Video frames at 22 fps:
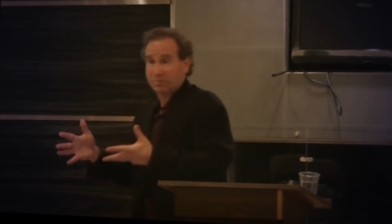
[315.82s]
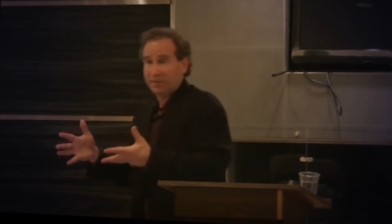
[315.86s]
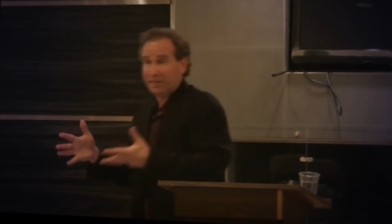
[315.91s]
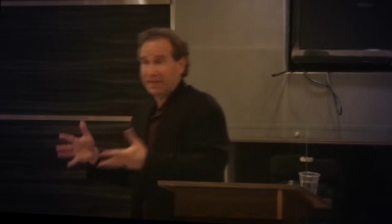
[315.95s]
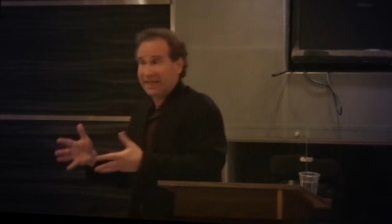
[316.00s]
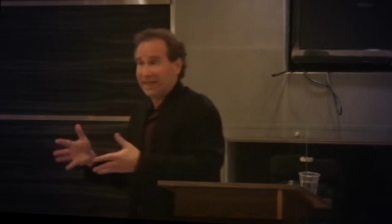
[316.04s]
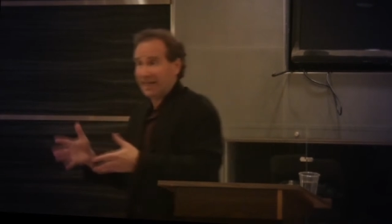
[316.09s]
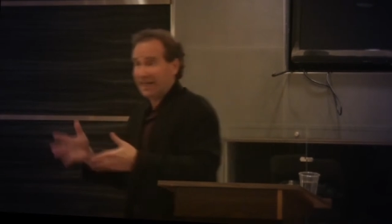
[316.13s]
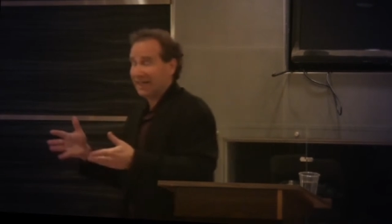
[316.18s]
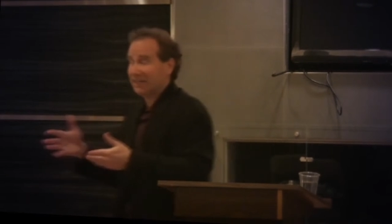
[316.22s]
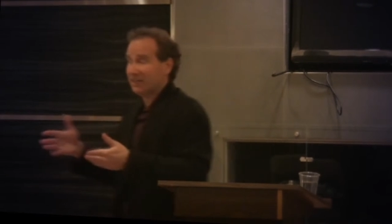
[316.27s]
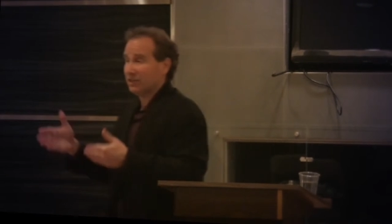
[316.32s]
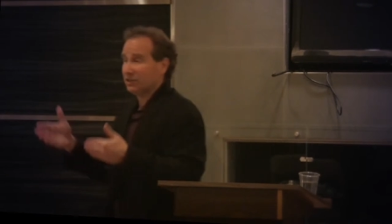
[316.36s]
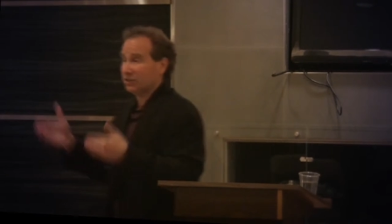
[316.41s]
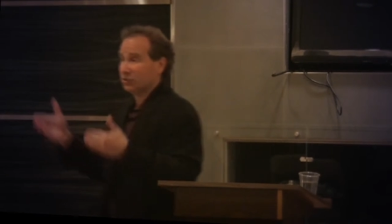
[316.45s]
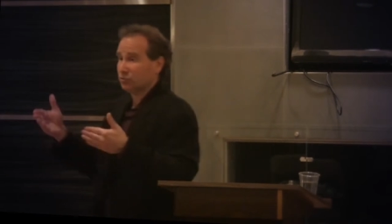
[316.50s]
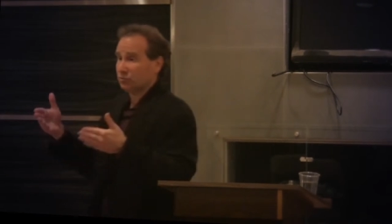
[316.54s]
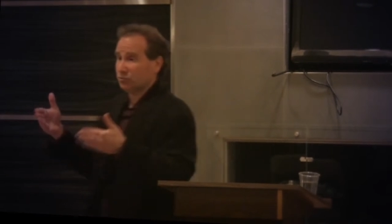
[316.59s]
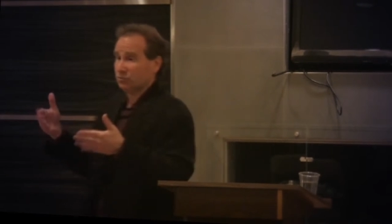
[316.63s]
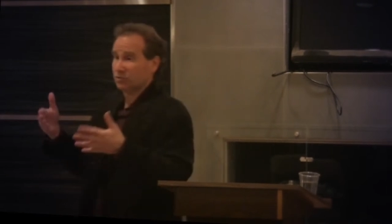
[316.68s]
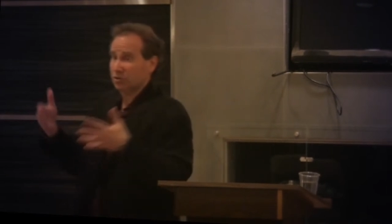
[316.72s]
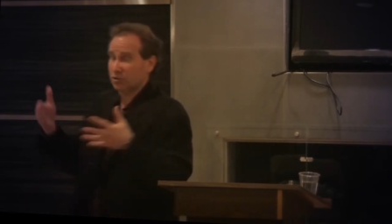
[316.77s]
a big hit, the,
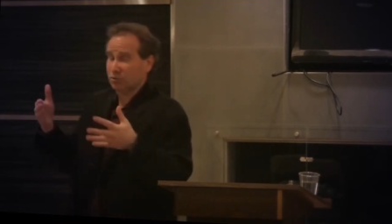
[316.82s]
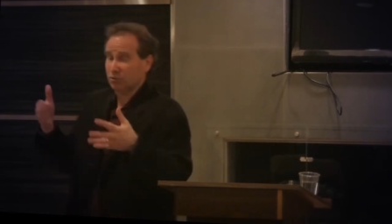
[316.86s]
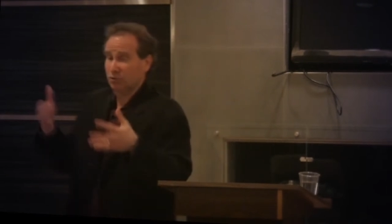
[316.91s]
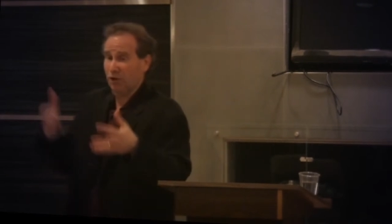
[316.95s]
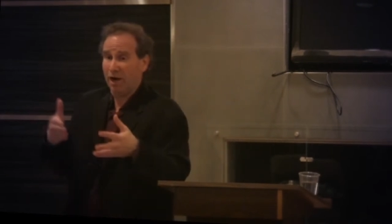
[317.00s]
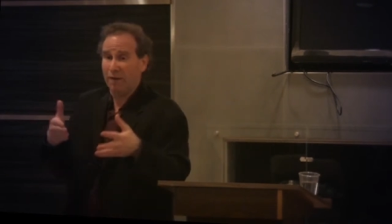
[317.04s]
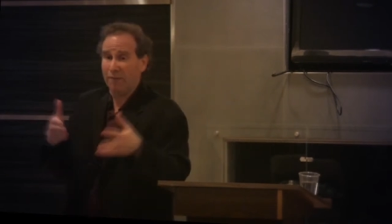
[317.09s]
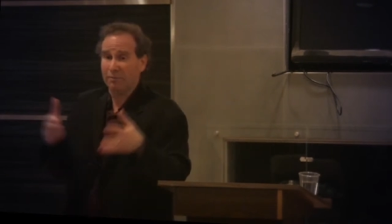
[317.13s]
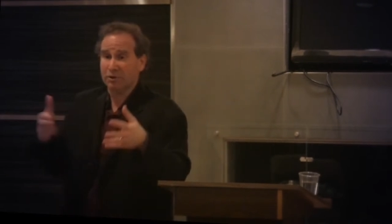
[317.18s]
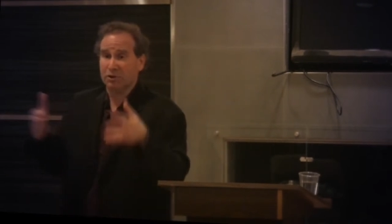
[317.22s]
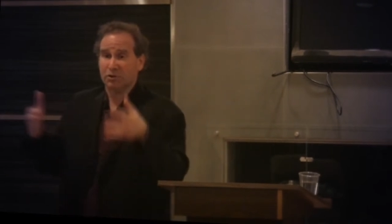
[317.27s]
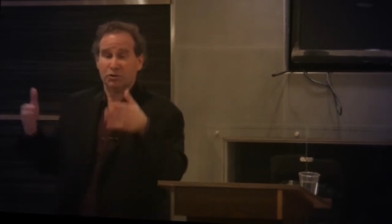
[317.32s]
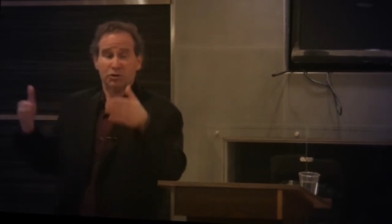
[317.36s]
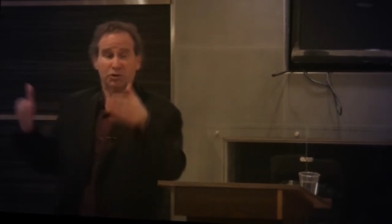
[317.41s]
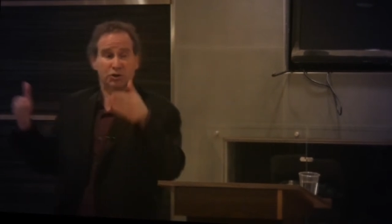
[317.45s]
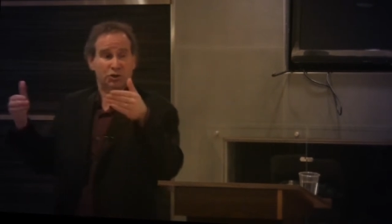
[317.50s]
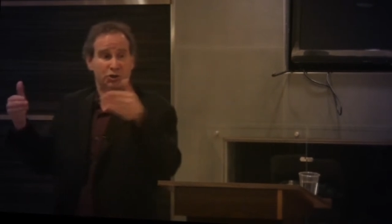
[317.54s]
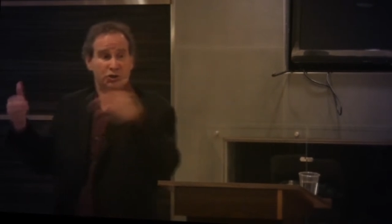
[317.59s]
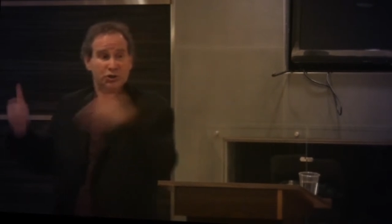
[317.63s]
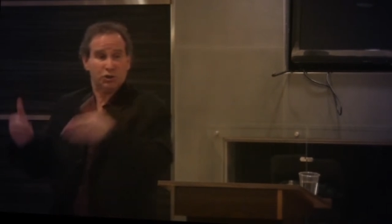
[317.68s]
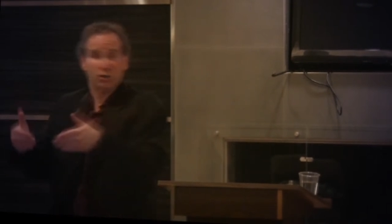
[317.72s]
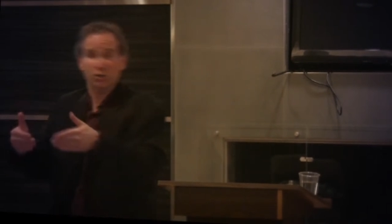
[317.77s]
the dramaturge
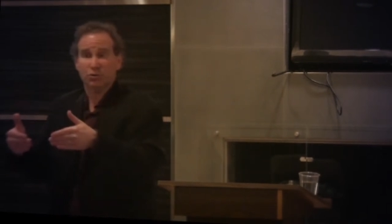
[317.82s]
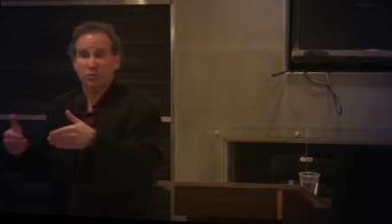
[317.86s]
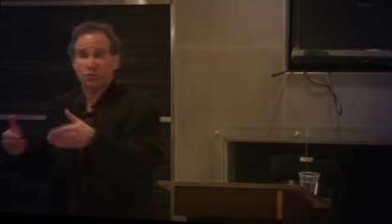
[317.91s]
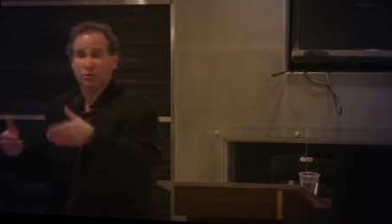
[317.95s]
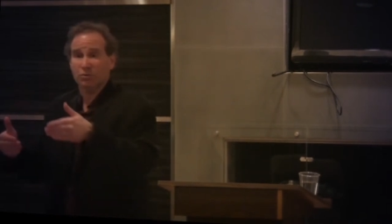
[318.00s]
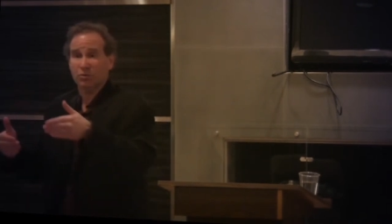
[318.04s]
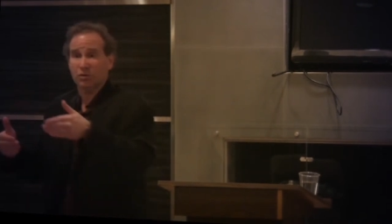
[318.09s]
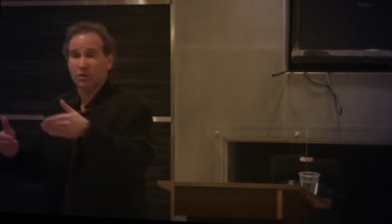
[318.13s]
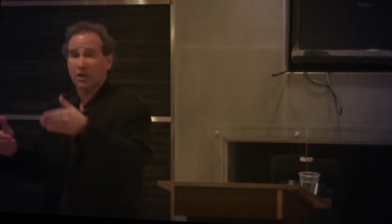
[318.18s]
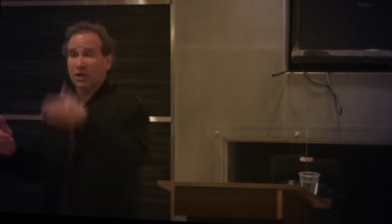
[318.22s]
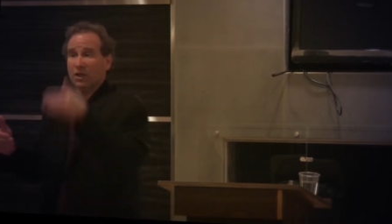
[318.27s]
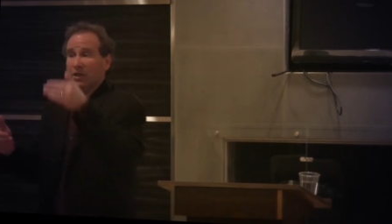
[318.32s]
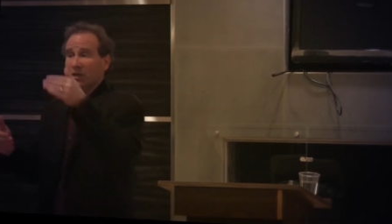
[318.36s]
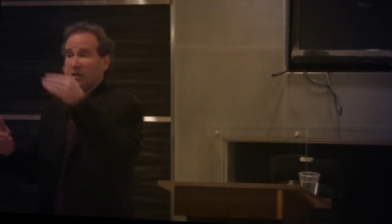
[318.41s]
sued